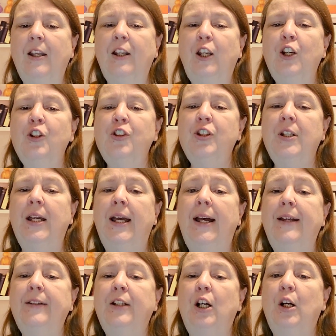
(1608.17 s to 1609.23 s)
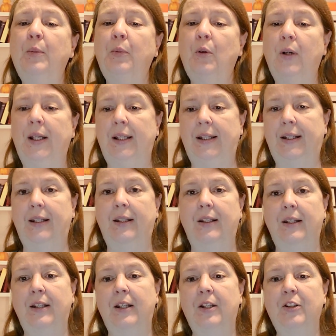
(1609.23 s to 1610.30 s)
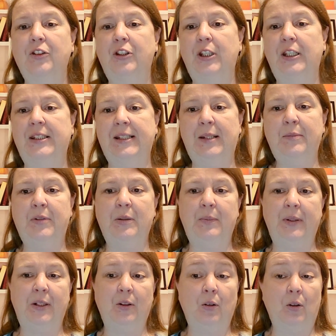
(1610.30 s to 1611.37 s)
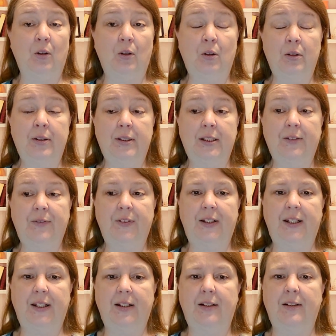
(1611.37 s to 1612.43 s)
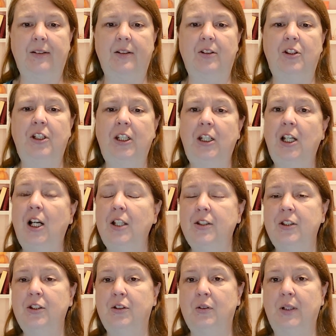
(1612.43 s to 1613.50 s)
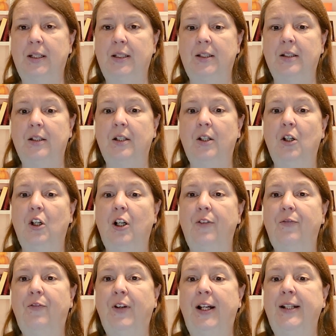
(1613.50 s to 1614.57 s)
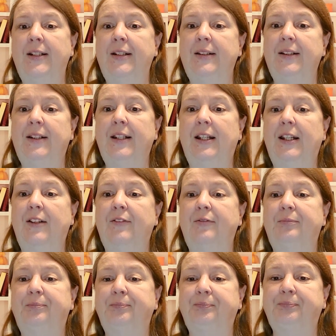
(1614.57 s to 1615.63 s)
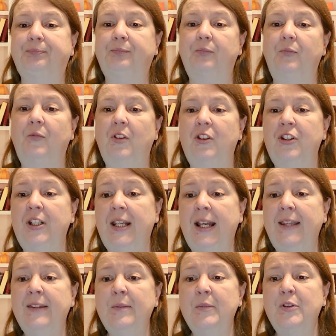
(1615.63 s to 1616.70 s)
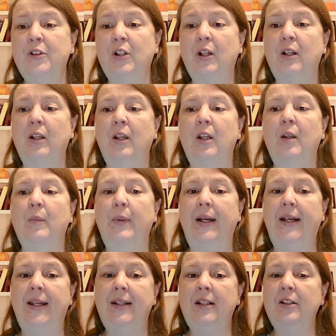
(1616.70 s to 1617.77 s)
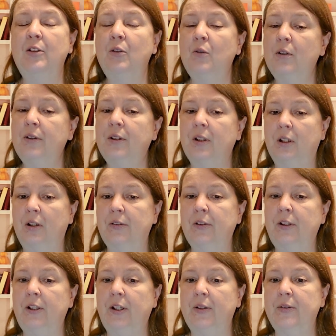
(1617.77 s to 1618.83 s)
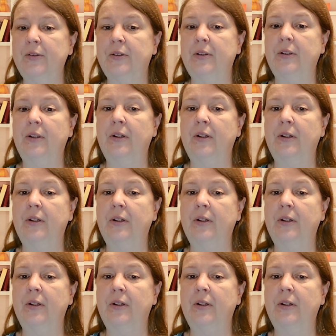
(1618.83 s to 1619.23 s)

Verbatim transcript: Kirsha had calmed greatly. She seemed to be her old self again. She concentrated on finding the cave. She had them start by heading north along the coast.